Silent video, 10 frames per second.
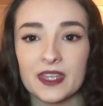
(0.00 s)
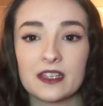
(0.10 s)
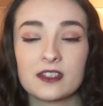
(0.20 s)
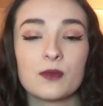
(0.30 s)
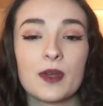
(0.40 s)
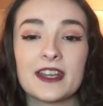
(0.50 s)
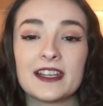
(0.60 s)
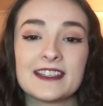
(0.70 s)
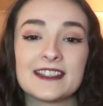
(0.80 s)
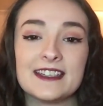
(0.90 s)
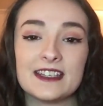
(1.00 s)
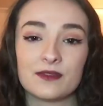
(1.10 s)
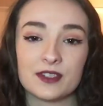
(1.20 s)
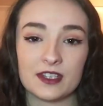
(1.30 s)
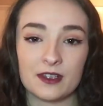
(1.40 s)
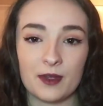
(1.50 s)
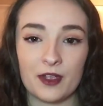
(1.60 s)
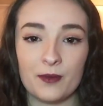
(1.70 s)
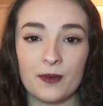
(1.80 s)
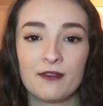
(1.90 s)
So when Alyssa didn't return
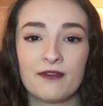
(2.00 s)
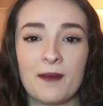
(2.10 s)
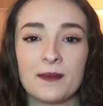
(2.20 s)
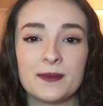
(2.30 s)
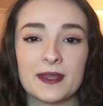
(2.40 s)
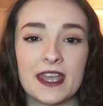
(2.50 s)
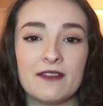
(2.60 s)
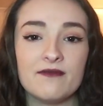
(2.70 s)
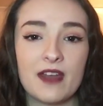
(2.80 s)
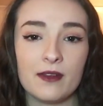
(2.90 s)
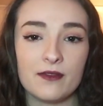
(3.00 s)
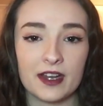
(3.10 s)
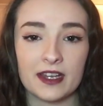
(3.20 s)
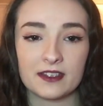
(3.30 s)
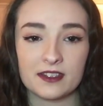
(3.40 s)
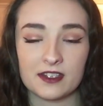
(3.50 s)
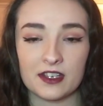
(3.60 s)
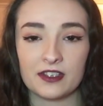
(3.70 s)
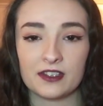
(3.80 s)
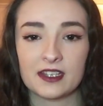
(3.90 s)
home, her family became very, very
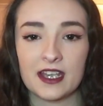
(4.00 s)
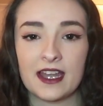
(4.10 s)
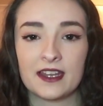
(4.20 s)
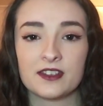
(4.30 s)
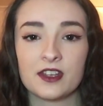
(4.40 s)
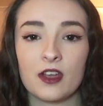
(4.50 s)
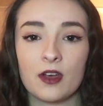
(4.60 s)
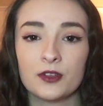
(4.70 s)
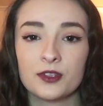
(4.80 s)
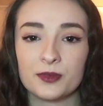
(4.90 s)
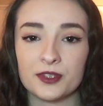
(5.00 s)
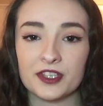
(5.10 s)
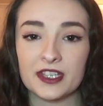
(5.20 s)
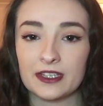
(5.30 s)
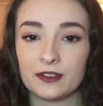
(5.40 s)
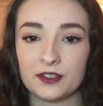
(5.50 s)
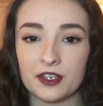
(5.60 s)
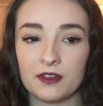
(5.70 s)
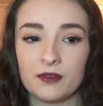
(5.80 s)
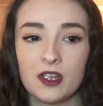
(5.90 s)
concerned, and her older brother,
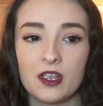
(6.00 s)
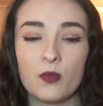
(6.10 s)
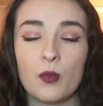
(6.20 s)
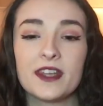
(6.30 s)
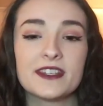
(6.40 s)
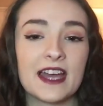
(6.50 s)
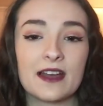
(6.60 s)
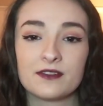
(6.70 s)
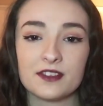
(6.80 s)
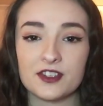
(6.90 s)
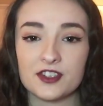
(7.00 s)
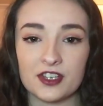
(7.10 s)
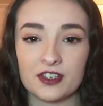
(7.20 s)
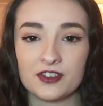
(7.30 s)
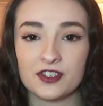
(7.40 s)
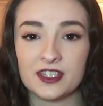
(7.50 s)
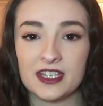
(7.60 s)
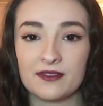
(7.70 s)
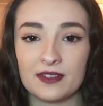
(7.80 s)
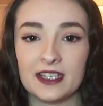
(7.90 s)
Gildo, went down to the church to
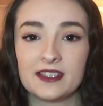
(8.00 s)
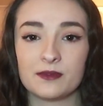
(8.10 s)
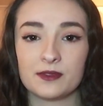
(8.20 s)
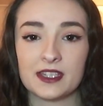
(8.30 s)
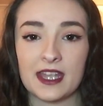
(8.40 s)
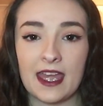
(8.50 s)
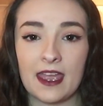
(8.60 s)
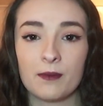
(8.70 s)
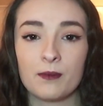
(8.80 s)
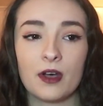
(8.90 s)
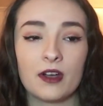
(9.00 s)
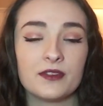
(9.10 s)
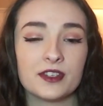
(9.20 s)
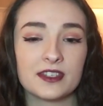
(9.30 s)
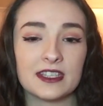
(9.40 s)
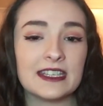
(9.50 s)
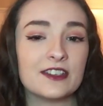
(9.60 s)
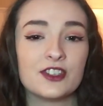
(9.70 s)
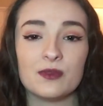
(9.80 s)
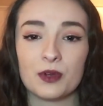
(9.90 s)
see if Alyssa was there, but obviously
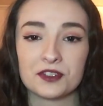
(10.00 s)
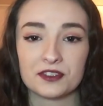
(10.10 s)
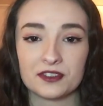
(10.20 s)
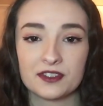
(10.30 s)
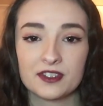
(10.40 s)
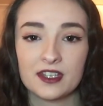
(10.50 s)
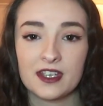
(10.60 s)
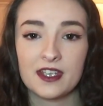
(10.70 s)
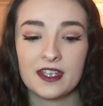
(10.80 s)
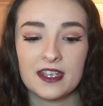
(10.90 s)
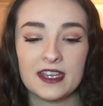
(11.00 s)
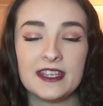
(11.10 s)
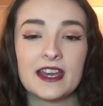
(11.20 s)
she wasn't. He